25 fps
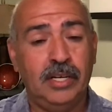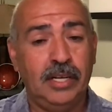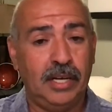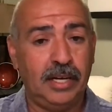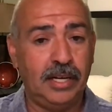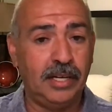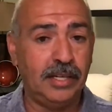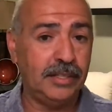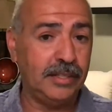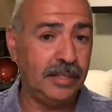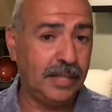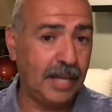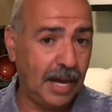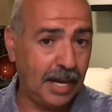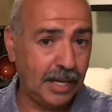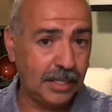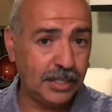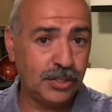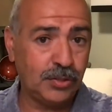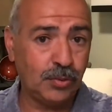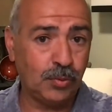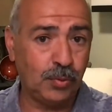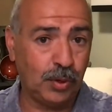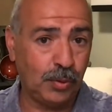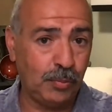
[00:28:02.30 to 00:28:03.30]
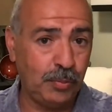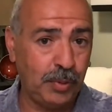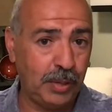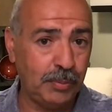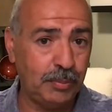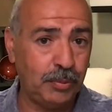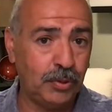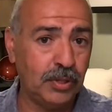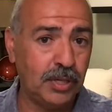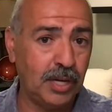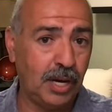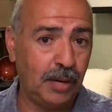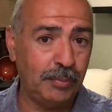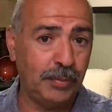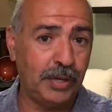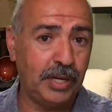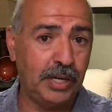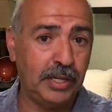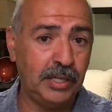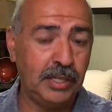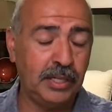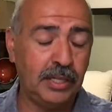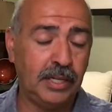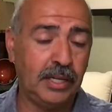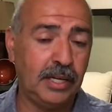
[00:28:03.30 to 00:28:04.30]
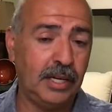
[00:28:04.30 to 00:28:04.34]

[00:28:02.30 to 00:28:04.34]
and that's where people come in,